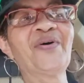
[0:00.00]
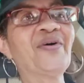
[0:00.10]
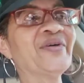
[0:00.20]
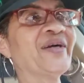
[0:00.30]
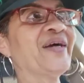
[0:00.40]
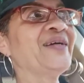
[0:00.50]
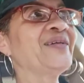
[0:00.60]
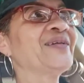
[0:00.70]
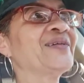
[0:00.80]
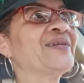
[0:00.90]
Okay?
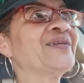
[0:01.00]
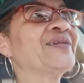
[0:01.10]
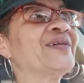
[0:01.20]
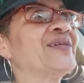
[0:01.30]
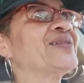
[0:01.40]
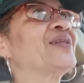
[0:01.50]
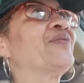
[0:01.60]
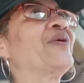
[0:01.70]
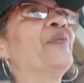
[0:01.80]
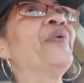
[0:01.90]
Is it a
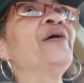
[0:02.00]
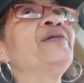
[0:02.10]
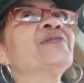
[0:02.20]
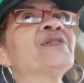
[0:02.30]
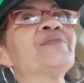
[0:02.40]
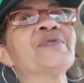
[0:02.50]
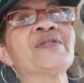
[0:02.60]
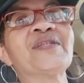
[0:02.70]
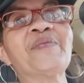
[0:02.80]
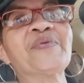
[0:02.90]
vampire? It
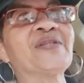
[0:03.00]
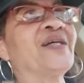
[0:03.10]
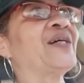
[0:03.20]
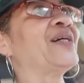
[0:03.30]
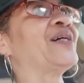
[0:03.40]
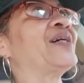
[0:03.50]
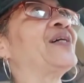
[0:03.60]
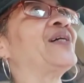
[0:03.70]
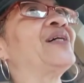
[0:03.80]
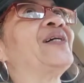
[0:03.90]
sleeps in
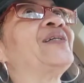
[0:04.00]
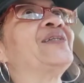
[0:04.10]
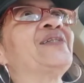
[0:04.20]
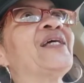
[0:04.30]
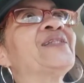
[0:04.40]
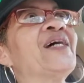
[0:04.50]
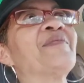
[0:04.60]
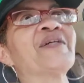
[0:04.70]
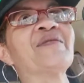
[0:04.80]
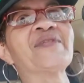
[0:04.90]
daytime
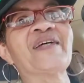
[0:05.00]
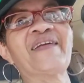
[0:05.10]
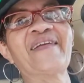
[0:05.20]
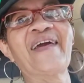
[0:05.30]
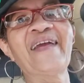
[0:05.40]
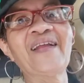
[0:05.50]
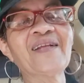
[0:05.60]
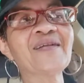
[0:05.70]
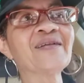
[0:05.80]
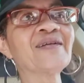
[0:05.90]
and comes out at night?
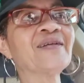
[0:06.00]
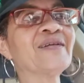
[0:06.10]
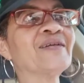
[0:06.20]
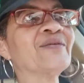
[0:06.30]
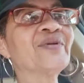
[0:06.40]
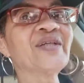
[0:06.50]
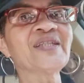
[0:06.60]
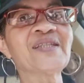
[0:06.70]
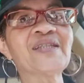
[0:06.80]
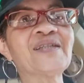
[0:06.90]
What
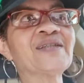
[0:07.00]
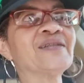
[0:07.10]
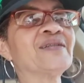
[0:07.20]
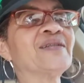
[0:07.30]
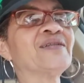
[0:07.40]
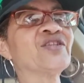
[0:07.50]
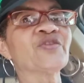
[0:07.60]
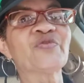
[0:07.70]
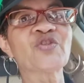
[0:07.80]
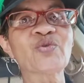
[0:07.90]
is it? Just
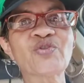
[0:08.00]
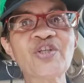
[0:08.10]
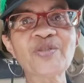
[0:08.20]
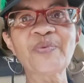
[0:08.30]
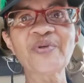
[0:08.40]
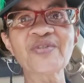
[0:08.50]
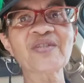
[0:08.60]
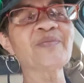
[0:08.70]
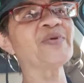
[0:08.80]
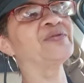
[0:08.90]
for 2 cheeseburgers?
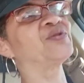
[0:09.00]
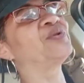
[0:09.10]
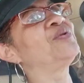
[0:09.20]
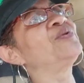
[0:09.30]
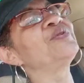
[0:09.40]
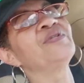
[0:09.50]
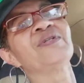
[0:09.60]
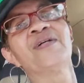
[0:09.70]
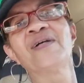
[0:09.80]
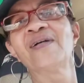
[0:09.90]
Come on, dude.
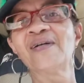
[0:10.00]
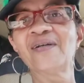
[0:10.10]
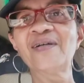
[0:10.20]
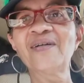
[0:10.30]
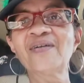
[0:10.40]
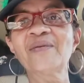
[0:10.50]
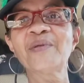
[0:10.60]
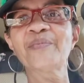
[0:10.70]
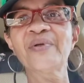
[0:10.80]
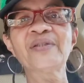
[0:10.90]
I don't know, give me a
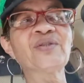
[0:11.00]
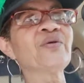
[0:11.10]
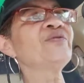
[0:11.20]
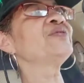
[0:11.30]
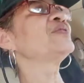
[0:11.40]
break, dude.